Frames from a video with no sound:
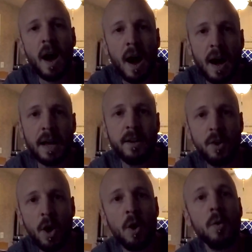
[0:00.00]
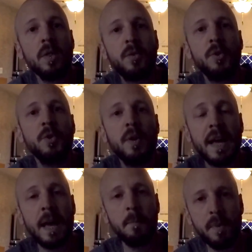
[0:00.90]
I know through
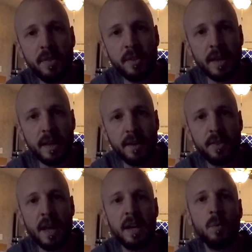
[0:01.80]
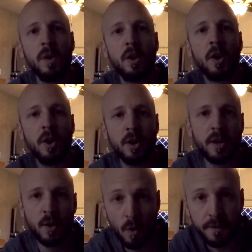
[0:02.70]
empathy that it will
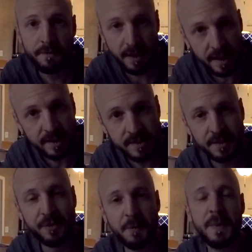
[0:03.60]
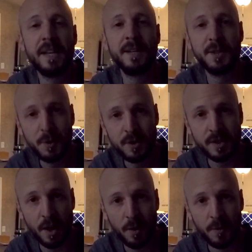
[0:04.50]
hurt your face for me to do
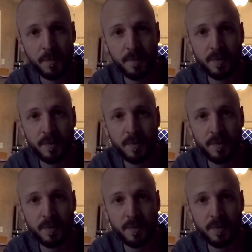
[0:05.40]
so.